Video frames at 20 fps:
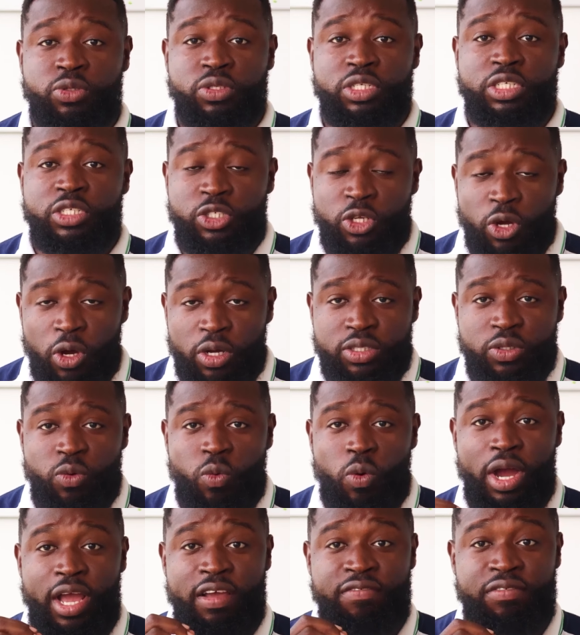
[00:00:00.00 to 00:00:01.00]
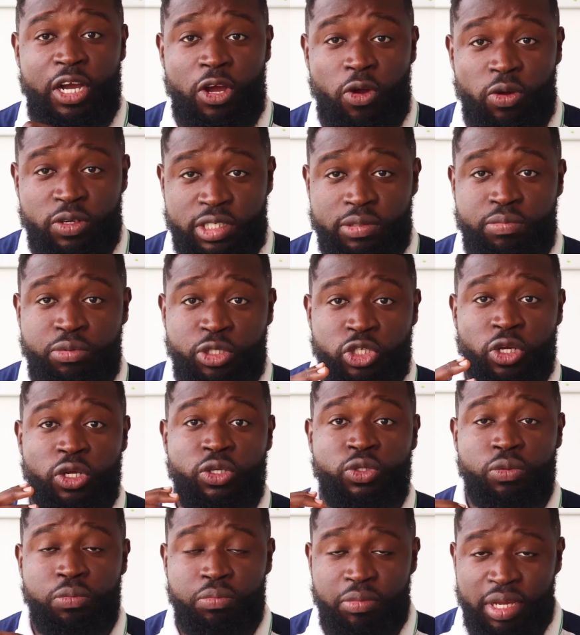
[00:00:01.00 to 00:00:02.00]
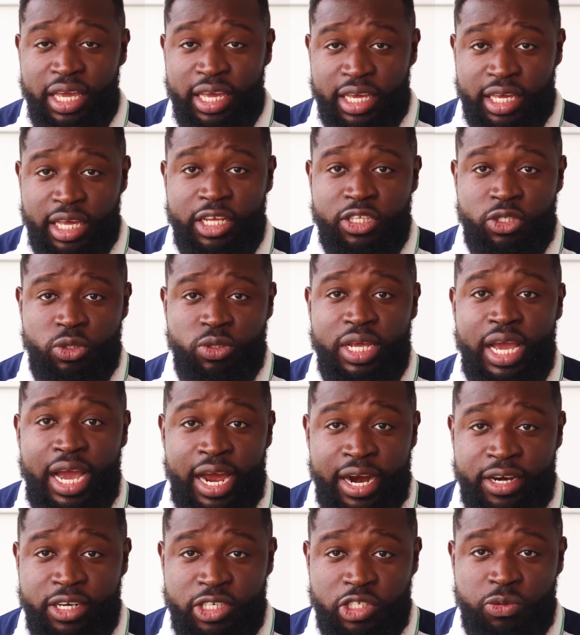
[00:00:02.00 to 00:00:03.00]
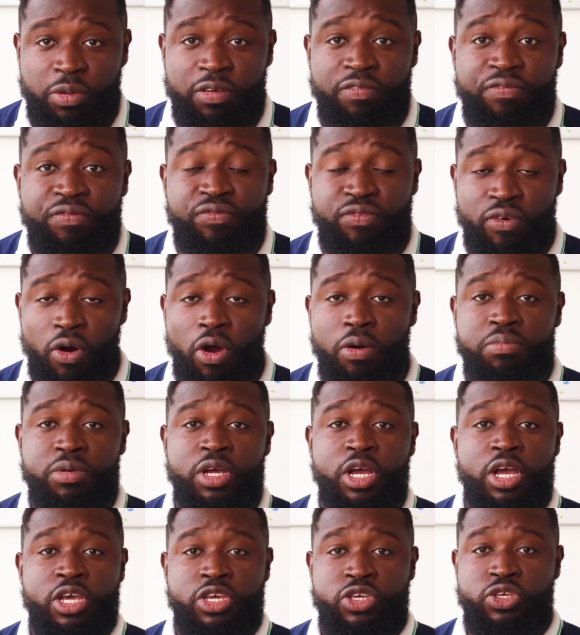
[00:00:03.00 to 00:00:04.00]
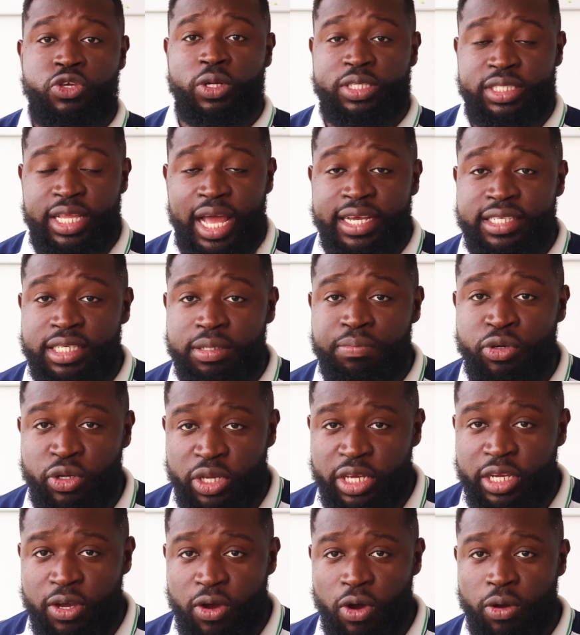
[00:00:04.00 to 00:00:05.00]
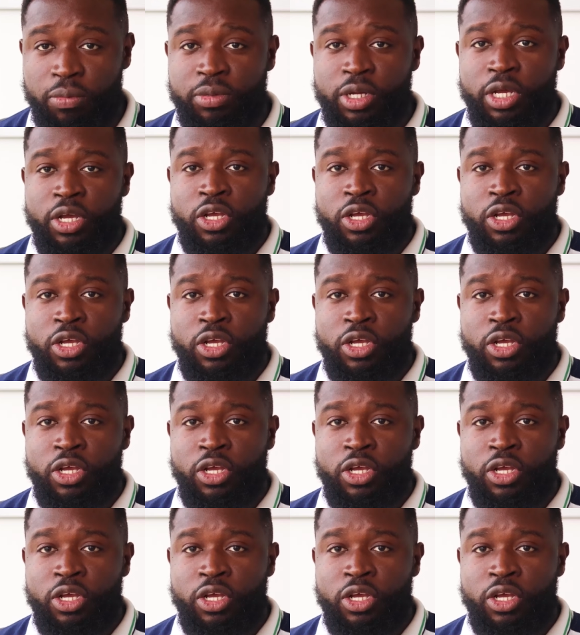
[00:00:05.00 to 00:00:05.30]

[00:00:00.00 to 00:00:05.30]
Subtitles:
to deduct whatever contribution you make into the RRSP from your taxable income.